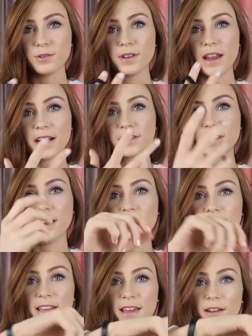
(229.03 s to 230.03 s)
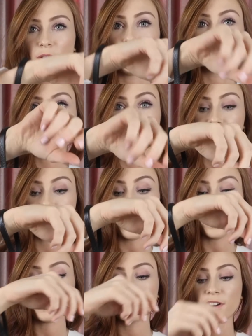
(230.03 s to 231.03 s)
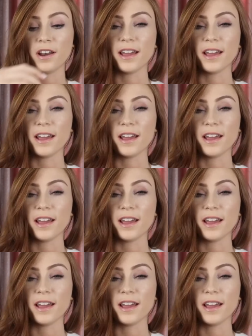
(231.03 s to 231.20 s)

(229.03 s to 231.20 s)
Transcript: so you can actually like say hold it like that if you're